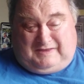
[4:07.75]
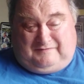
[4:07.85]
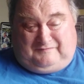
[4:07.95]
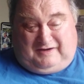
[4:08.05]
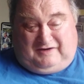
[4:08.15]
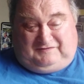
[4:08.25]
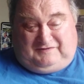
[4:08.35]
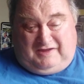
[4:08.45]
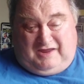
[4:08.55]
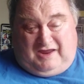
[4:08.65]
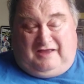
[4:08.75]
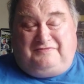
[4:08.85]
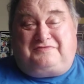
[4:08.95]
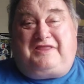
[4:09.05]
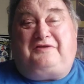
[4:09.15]
Very nice.
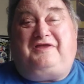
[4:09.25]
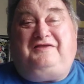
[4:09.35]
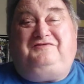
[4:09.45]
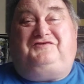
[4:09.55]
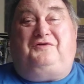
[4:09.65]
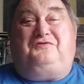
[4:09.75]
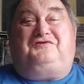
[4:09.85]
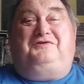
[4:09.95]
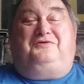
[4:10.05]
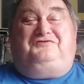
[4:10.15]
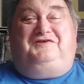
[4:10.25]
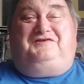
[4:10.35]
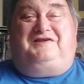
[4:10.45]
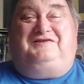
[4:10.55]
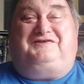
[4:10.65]
Now then, George
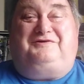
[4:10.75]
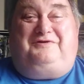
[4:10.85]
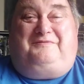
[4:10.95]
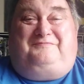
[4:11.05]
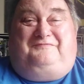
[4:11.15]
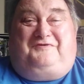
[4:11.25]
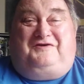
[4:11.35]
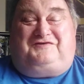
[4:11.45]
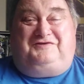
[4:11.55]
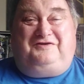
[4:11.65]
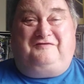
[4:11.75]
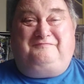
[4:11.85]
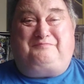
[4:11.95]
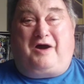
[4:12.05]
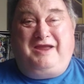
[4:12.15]
launches into a version
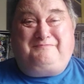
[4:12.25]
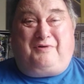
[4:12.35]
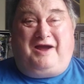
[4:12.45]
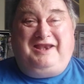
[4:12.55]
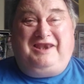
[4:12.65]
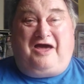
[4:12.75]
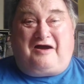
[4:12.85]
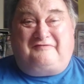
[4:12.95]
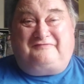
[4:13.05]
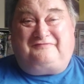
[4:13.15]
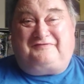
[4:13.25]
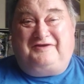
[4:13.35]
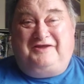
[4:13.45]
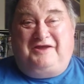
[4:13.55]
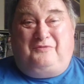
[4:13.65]
of "Bye Bye Love,"
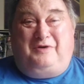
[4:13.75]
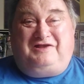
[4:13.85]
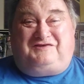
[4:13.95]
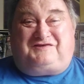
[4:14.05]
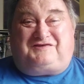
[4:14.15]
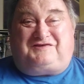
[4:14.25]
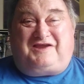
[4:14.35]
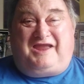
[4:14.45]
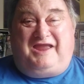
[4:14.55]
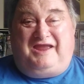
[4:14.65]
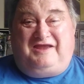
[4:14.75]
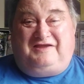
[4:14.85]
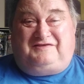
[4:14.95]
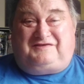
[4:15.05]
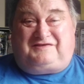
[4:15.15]
which
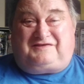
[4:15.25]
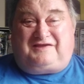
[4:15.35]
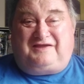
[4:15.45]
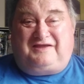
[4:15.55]
is